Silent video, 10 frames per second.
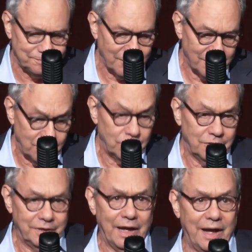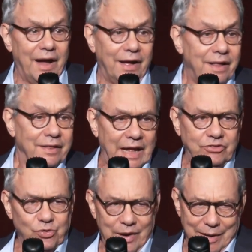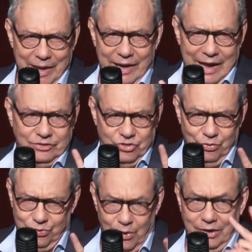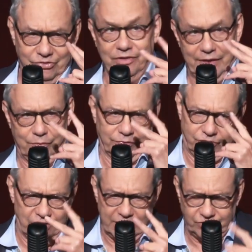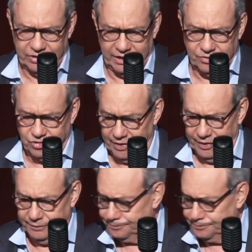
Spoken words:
Yeah, that's where I'm at. I had two thoughts and they were chasing each other.